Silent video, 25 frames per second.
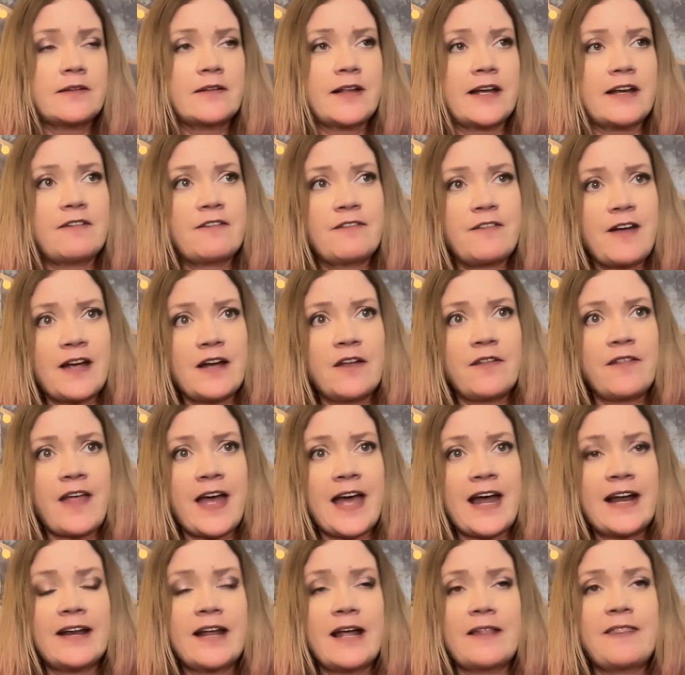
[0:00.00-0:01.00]
they found
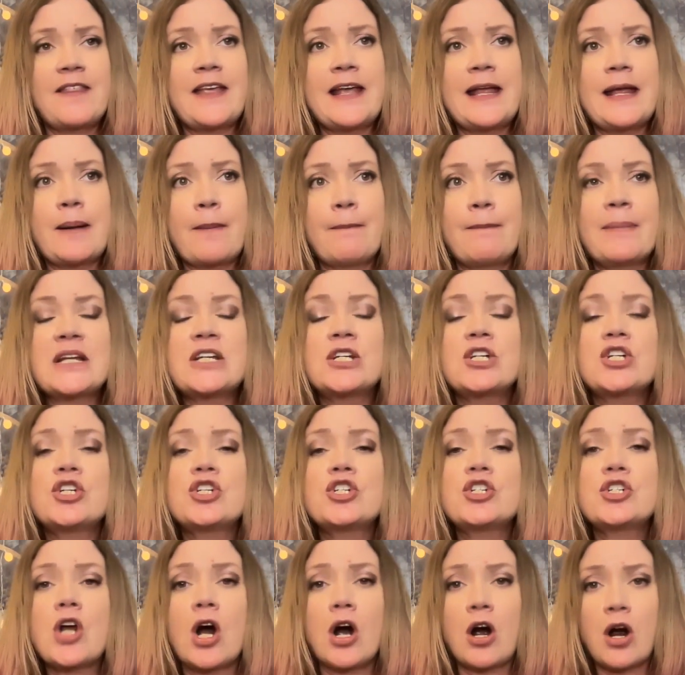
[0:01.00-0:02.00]
that the
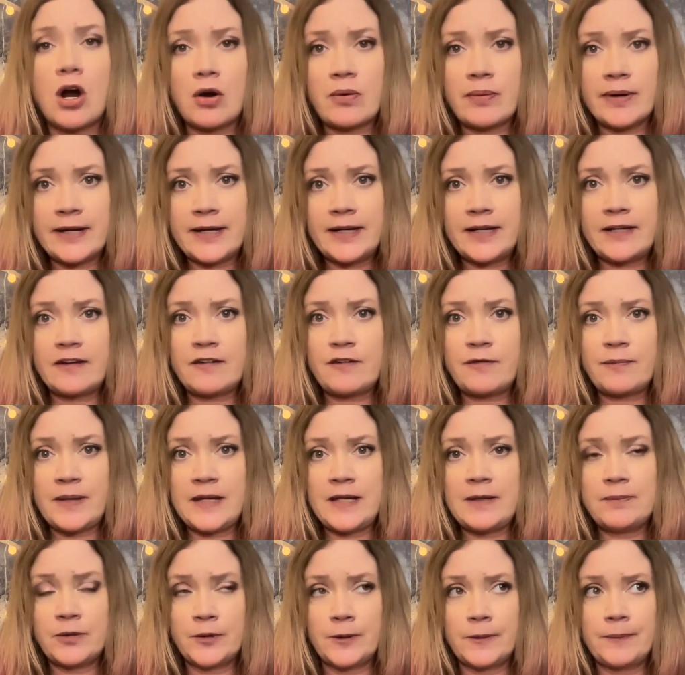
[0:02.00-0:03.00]
majority of
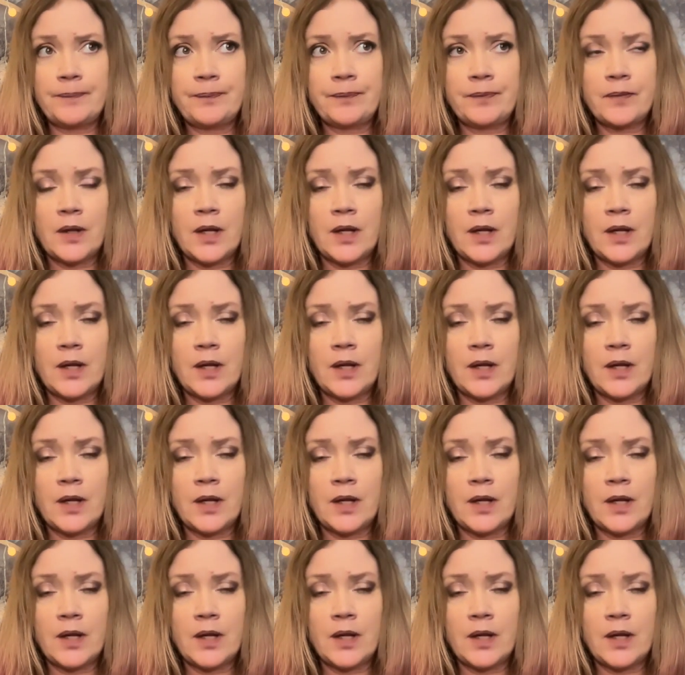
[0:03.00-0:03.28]
people